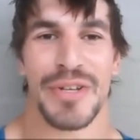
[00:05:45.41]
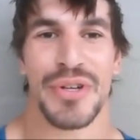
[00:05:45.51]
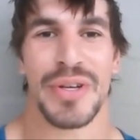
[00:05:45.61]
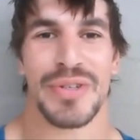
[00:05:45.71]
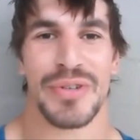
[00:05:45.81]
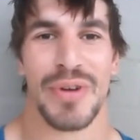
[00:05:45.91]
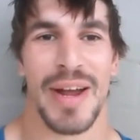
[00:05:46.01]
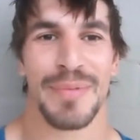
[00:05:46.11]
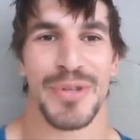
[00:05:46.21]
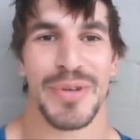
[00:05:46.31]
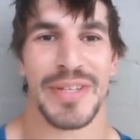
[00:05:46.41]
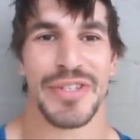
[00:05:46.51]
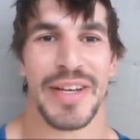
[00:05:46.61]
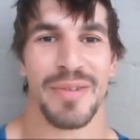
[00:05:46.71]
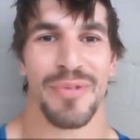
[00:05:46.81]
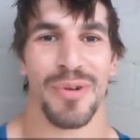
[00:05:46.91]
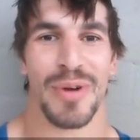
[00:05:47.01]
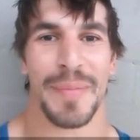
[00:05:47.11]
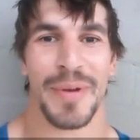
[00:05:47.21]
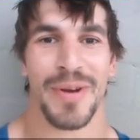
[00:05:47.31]
Make sure you subscribe to his channel for
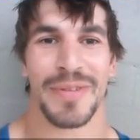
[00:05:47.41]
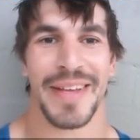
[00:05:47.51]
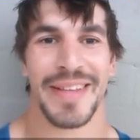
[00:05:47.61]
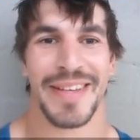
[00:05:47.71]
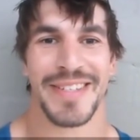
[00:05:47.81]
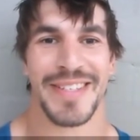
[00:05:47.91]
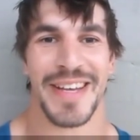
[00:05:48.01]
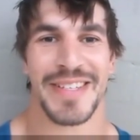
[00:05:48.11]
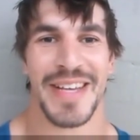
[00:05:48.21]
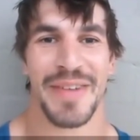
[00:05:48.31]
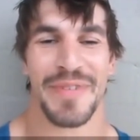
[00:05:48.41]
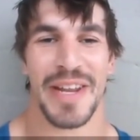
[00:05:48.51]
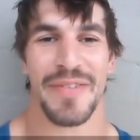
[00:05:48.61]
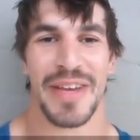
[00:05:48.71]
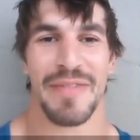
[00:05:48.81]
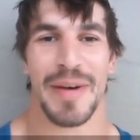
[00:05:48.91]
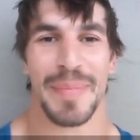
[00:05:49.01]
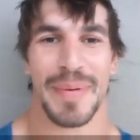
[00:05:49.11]
all rugby content. Stay safe and never give